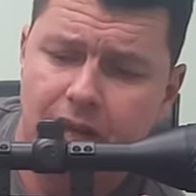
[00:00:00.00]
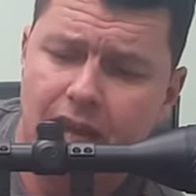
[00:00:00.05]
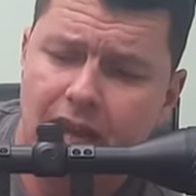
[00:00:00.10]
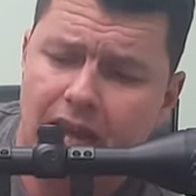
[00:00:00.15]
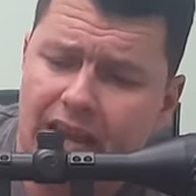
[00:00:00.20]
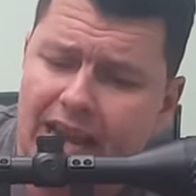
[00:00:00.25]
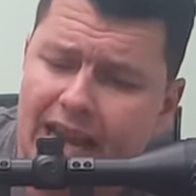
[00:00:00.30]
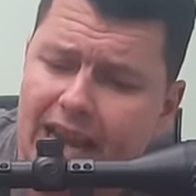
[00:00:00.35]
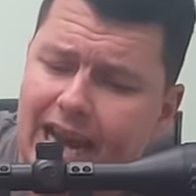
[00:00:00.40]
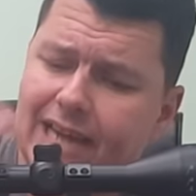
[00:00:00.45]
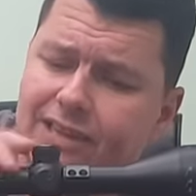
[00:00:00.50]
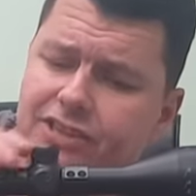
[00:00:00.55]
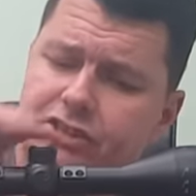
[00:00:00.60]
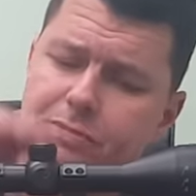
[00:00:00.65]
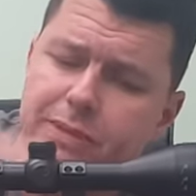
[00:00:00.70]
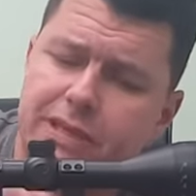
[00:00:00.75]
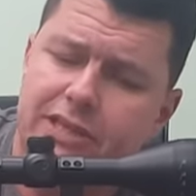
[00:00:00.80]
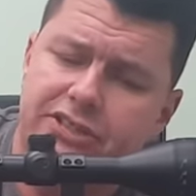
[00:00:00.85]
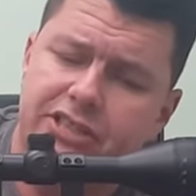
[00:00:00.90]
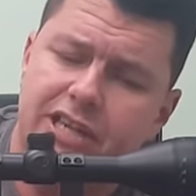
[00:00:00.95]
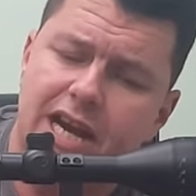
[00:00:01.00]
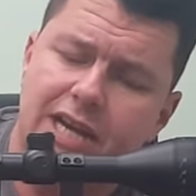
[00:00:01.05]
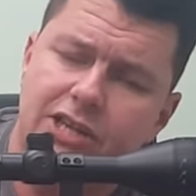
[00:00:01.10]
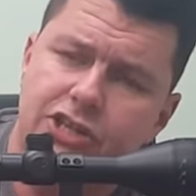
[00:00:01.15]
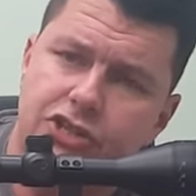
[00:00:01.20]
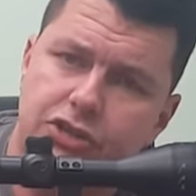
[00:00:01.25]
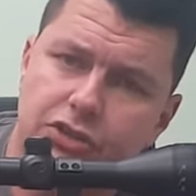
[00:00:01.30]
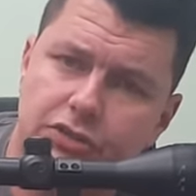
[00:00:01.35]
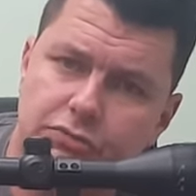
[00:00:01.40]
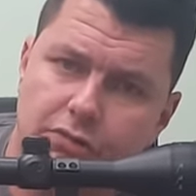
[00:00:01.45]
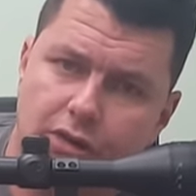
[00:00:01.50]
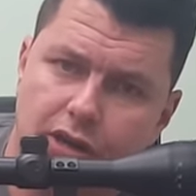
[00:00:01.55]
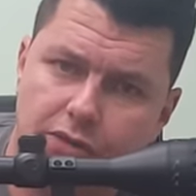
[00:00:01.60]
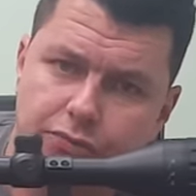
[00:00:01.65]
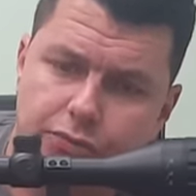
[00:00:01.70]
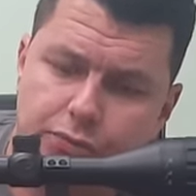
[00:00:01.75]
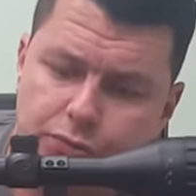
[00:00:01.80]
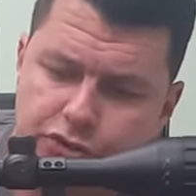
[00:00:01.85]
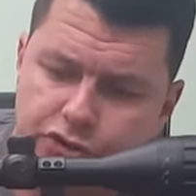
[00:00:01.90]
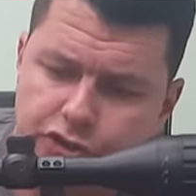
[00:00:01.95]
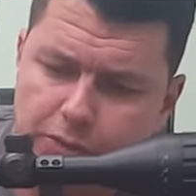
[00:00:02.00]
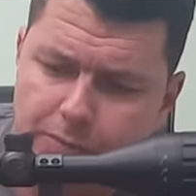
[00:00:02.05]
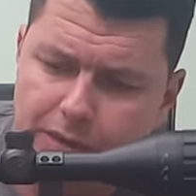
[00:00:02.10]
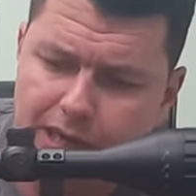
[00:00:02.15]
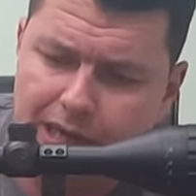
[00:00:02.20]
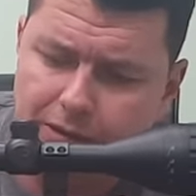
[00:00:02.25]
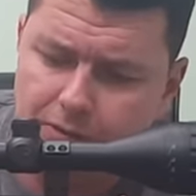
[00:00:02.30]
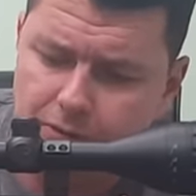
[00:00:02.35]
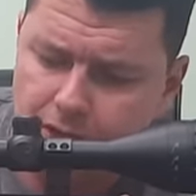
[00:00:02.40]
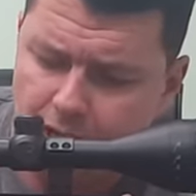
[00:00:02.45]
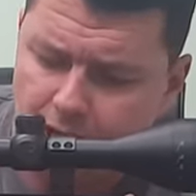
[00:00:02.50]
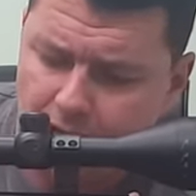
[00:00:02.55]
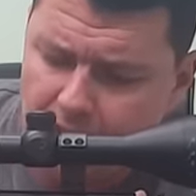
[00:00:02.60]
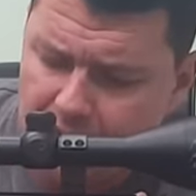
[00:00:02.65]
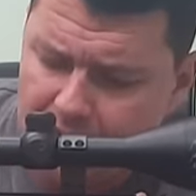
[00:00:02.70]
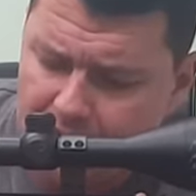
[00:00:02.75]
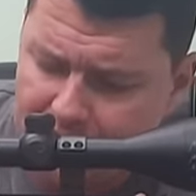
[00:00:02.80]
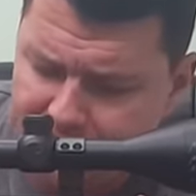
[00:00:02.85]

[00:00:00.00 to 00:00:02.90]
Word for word: It has to be attached to the rifle somehow. And